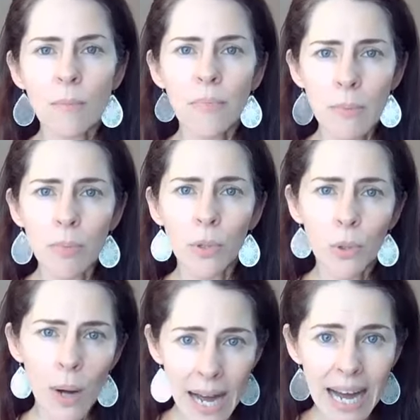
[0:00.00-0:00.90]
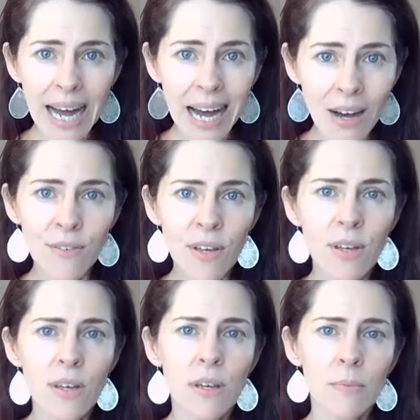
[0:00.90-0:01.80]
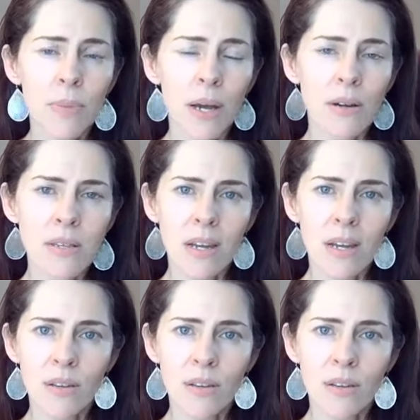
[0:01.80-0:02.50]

people who have parasitic